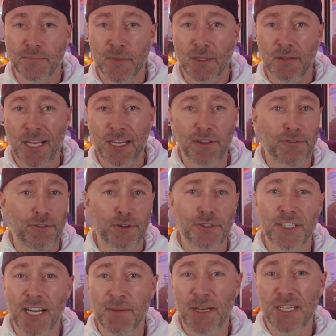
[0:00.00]
like the
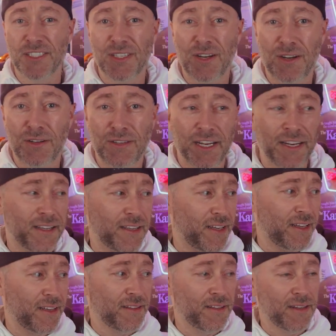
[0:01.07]
first time I saw it, like
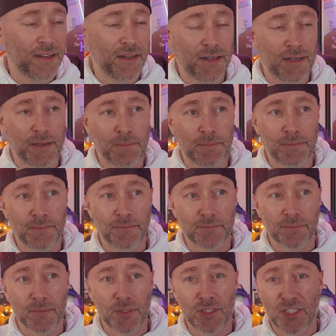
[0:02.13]
in
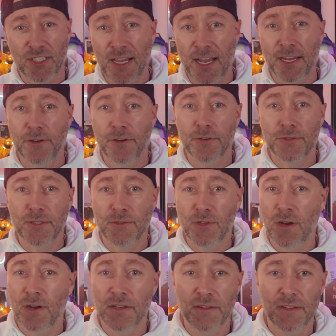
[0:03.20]
Snyder's
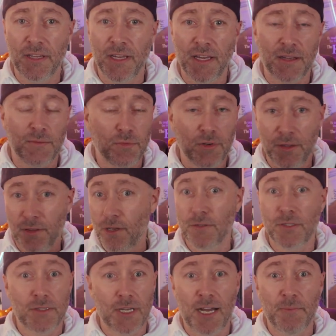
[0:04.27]
Dawn of the Dead, when
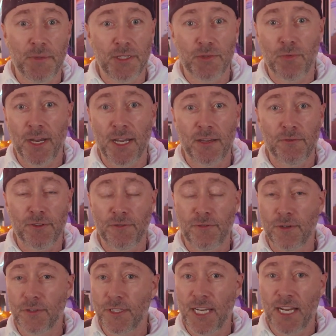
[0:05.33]
those zombies ran for the
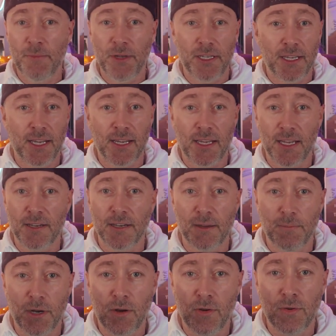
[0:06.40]
first time. It kicked it
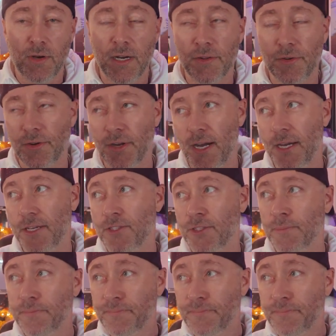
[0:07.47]
up a whole other notch.